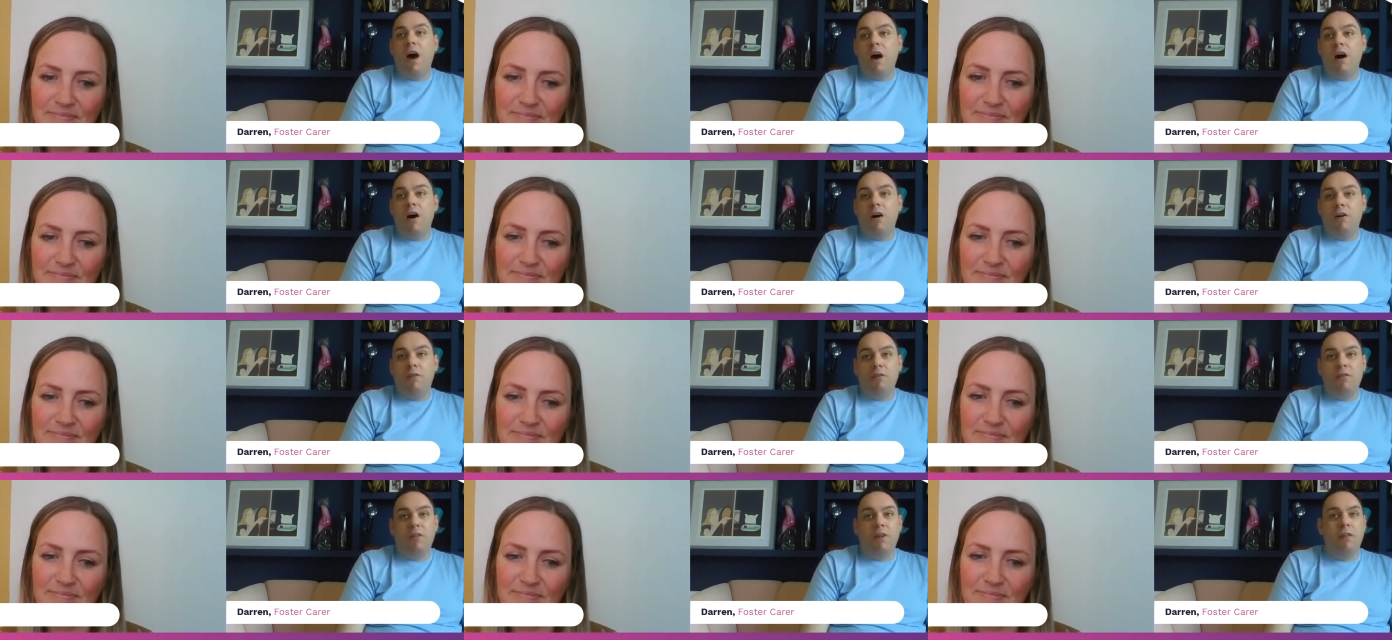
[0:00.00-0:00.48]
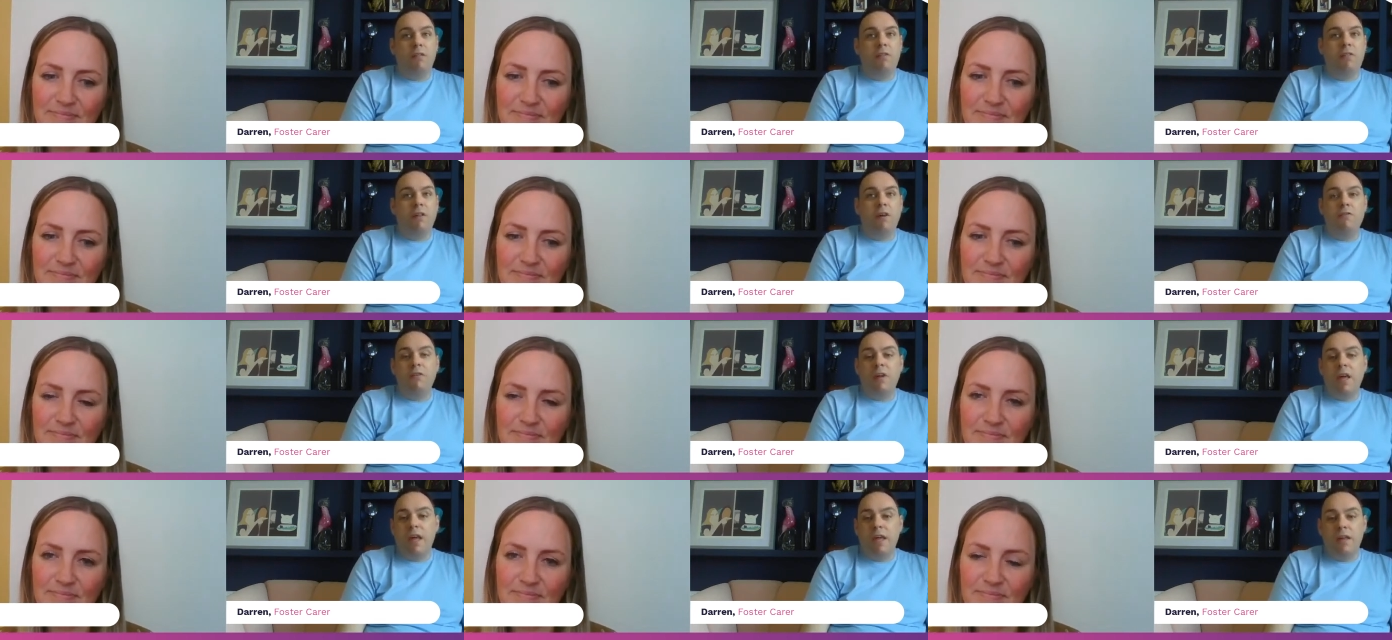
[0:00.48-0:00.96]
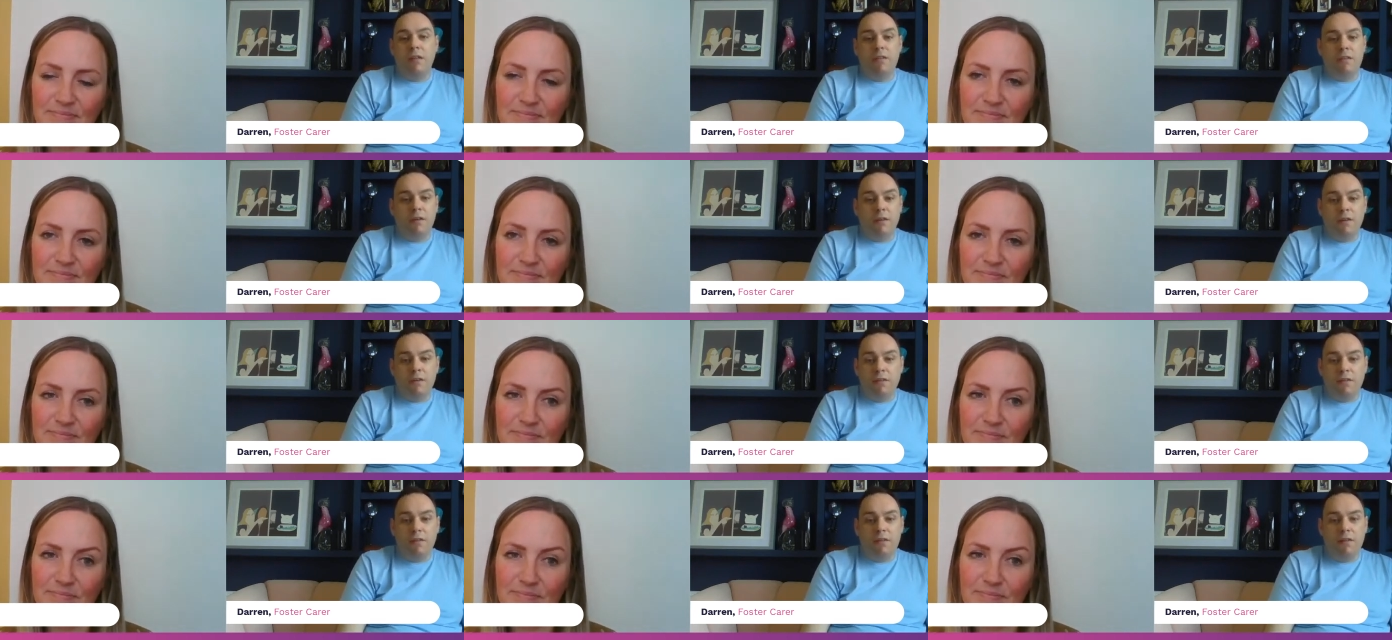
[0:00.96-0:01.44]
Speaker 1: ask. It's okay
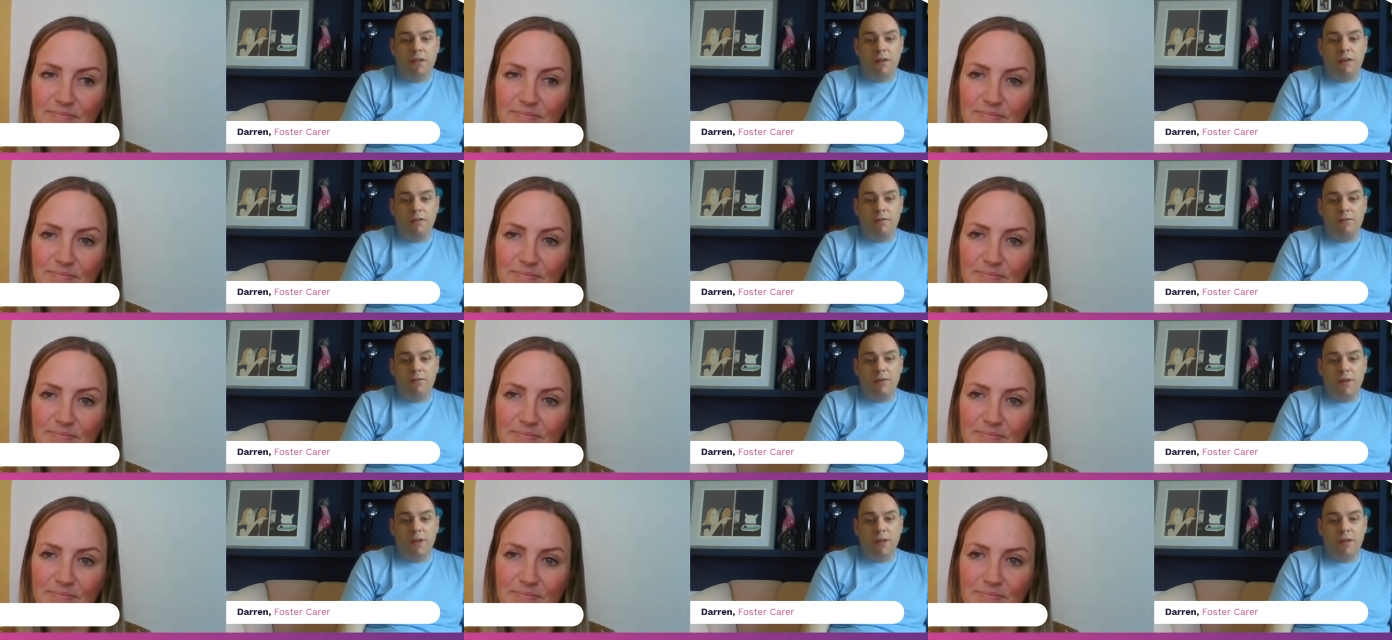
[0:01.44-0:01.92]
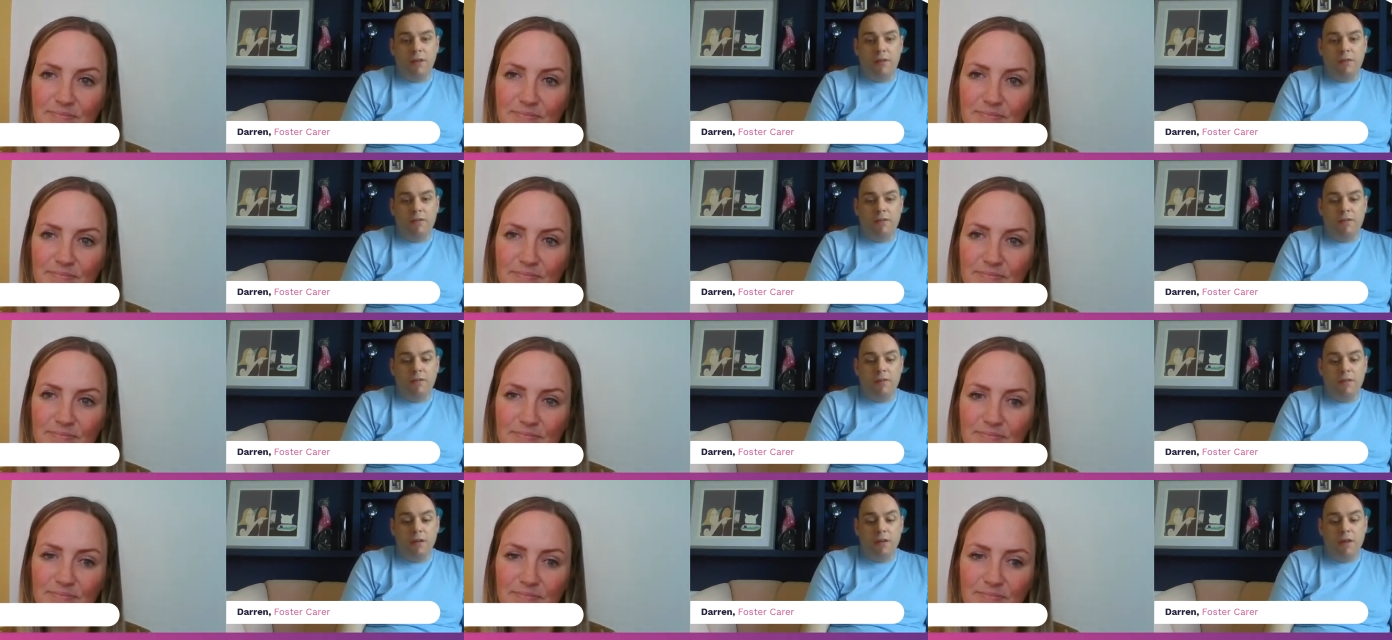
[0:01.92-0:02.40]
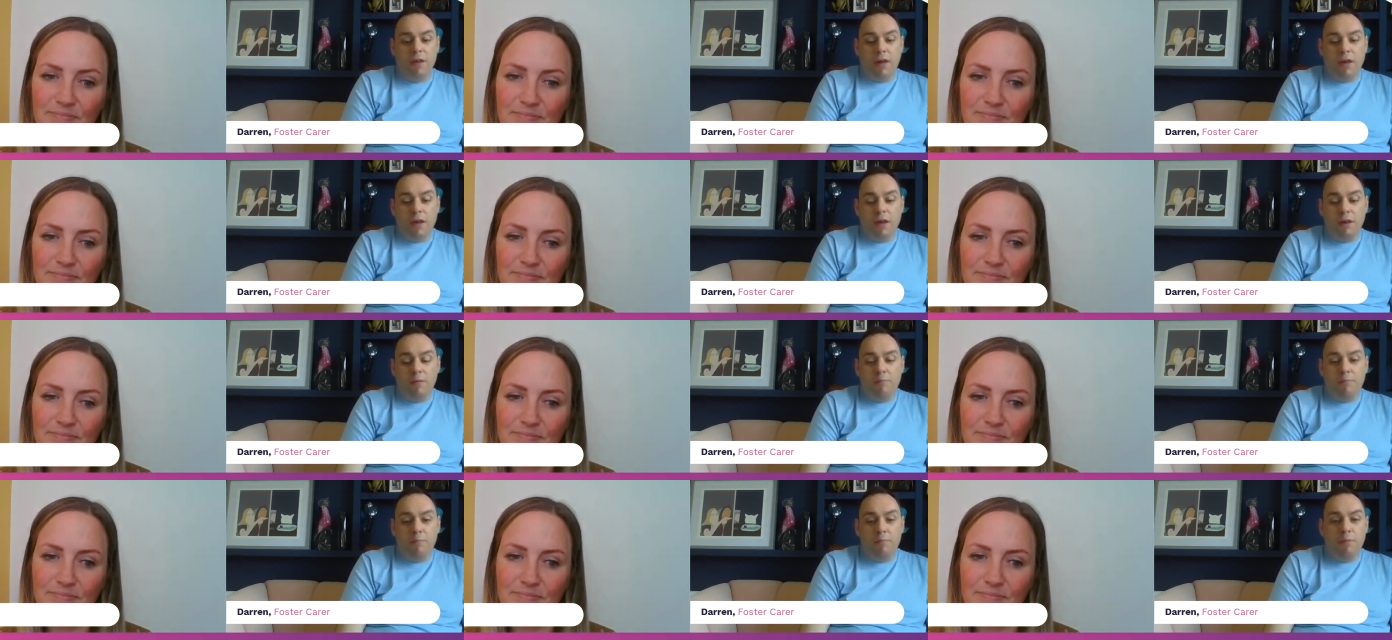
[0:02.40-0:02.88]
to consider things
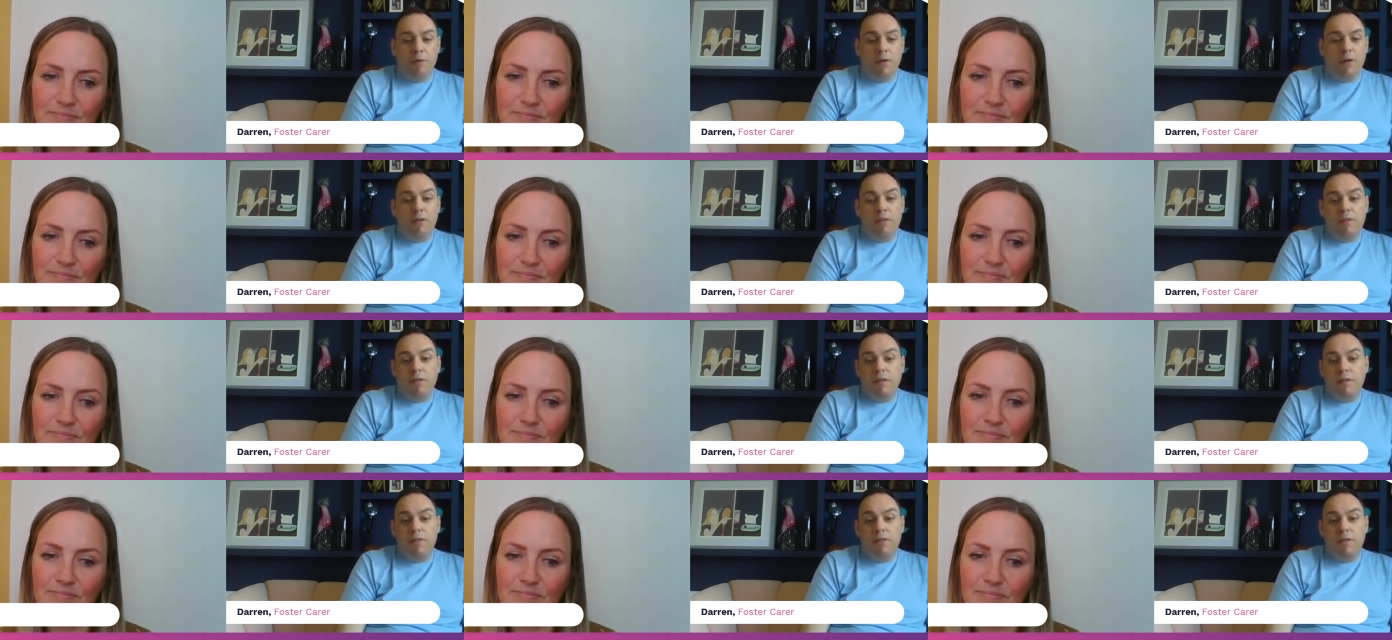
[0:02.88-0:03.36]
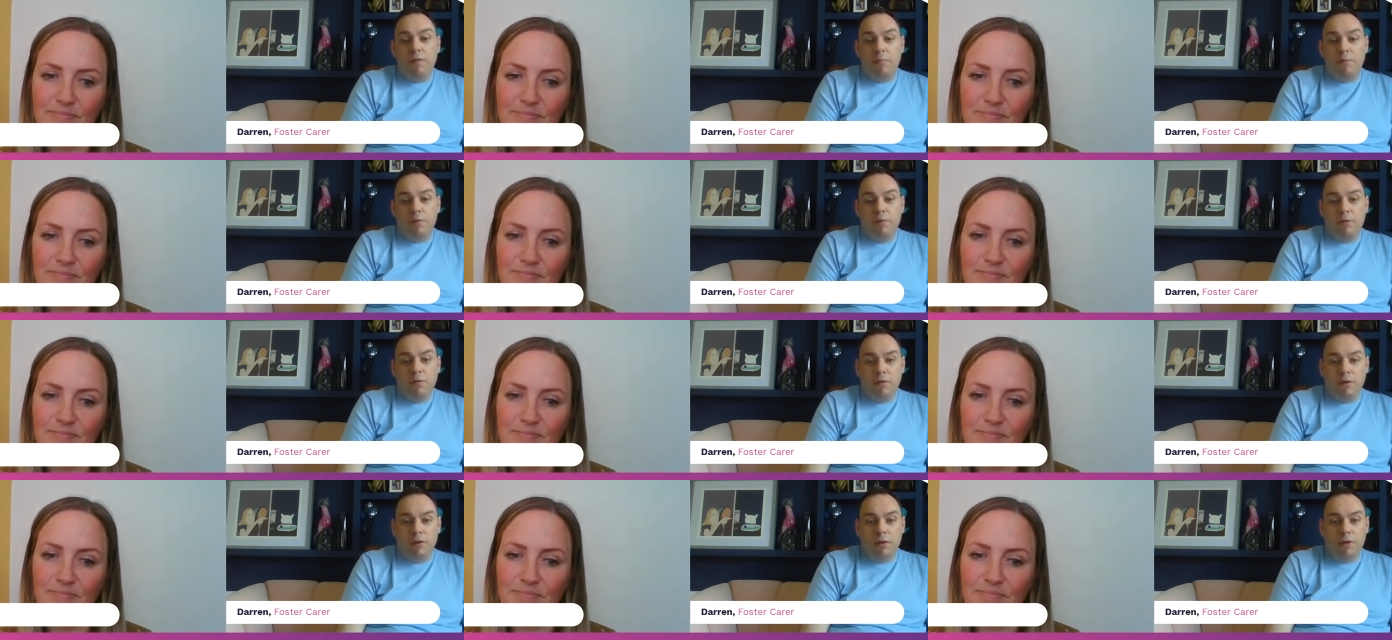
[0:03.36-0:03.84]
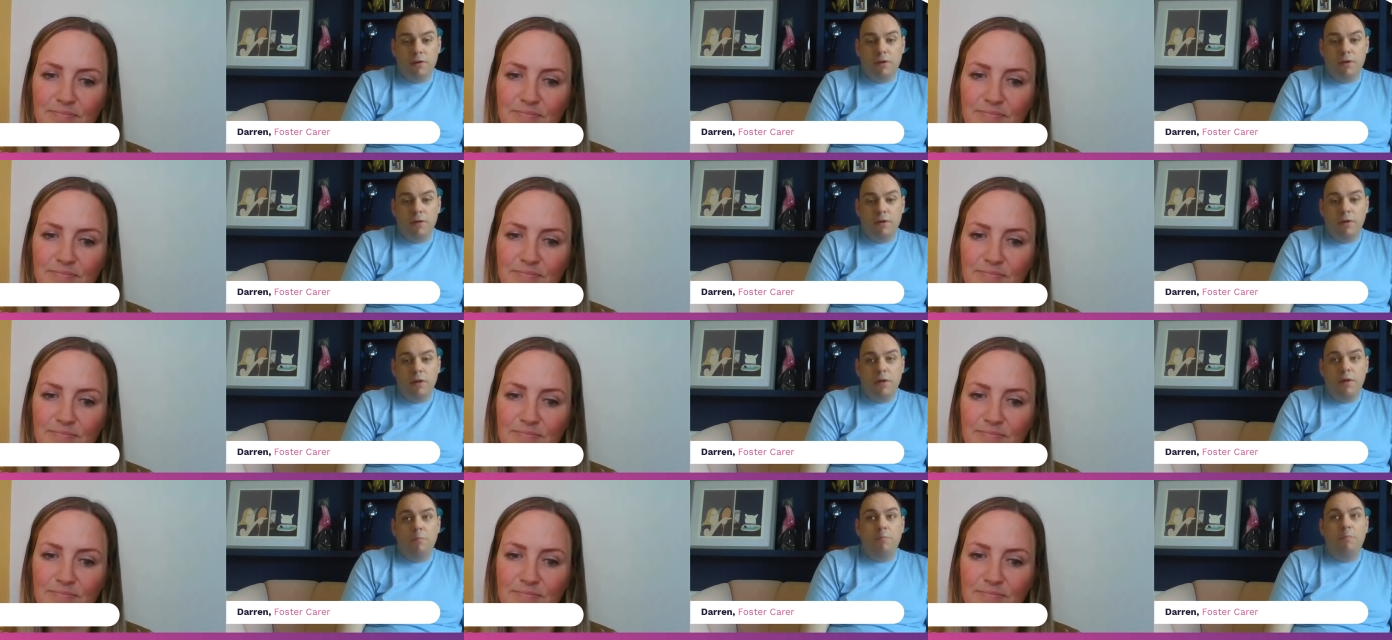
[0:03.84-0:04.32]
um, because it's
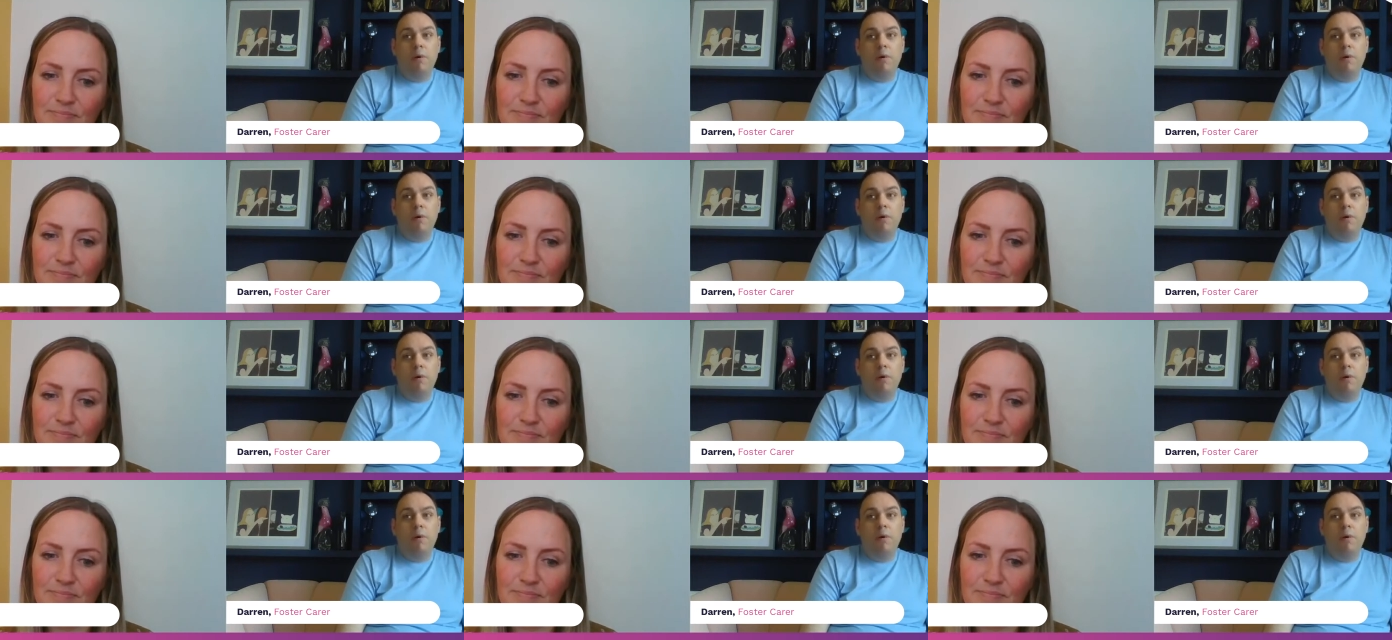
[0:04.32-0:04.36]
important.